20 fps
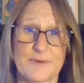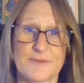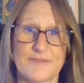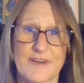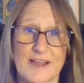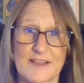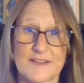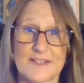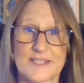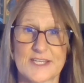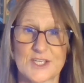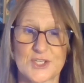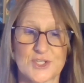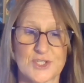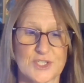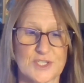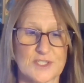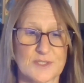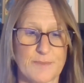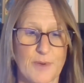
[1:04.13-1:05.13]

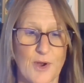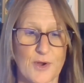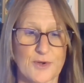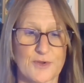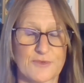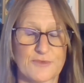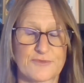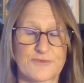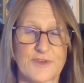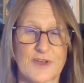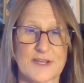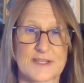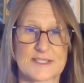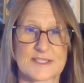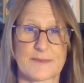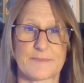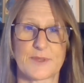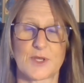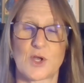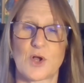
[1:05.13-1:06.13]
validation is part of
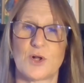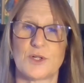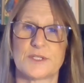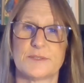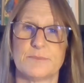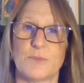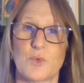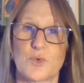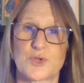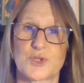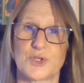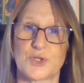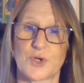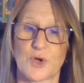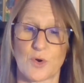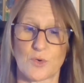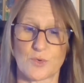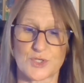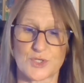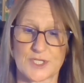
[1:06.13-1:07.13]
something called emotion
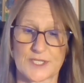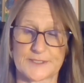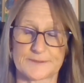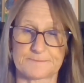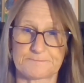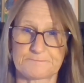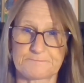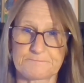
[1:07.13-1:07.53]
coaching